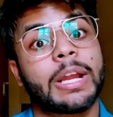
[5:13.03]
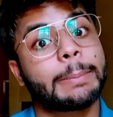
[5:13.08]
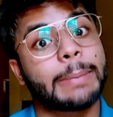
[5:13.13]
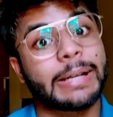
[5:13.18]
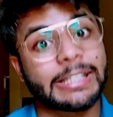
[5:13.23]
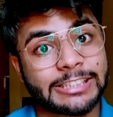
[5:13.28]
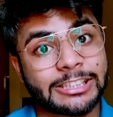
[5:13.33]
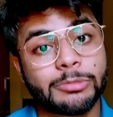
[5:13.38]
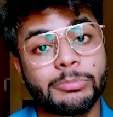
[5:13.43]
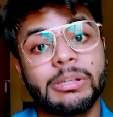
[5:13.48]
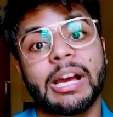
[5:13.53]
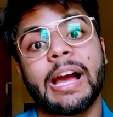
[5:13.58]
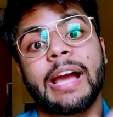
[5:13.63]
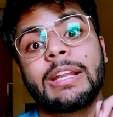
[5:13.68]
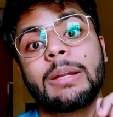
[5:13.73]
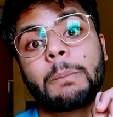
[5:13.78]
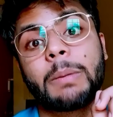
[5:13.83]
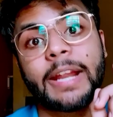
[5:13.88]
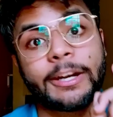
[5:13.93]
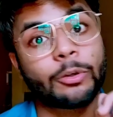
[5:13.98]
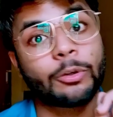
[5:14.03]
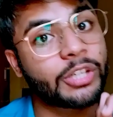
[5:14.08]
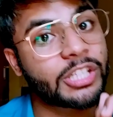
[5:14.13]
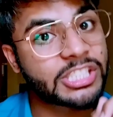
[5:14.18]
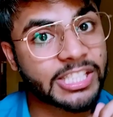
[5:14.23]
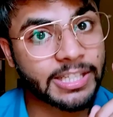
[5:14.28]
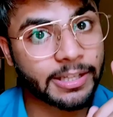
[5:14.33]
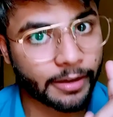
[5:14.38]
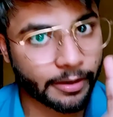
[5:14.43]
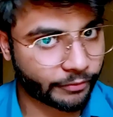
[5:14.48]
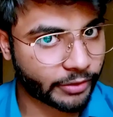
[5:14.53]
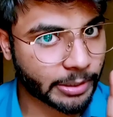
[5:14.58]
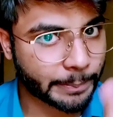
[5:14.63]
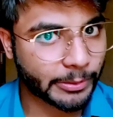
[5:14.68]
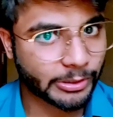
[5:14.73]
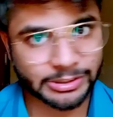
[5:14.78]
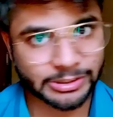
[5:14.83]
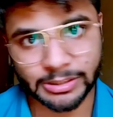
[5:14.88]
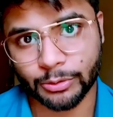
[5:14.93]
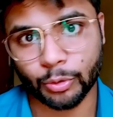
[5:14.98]
You can message me. I reply to each and
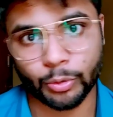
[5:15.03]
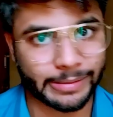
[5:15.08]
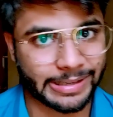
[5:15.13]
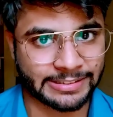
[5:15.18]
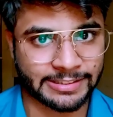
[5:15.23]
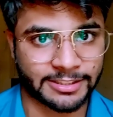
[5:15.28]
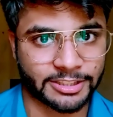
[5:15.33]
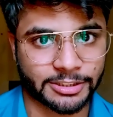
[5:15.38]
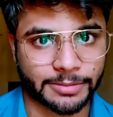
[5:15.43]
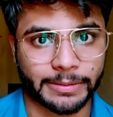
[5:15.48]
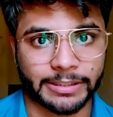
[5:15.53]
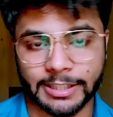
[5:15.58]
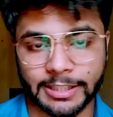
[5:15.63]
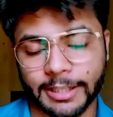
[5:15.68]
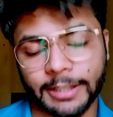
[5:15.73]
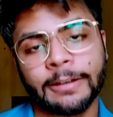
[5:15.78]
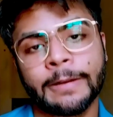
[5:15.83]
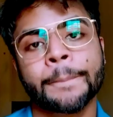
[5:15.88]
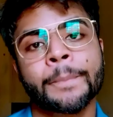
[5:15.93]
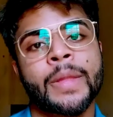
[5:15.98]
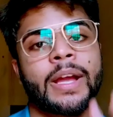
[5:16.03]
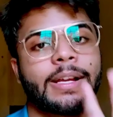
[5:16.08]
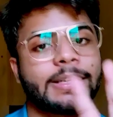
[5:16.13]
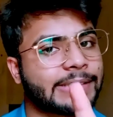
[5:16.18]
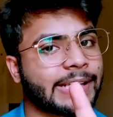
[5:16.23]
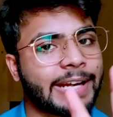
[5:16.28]
every person who messages me there.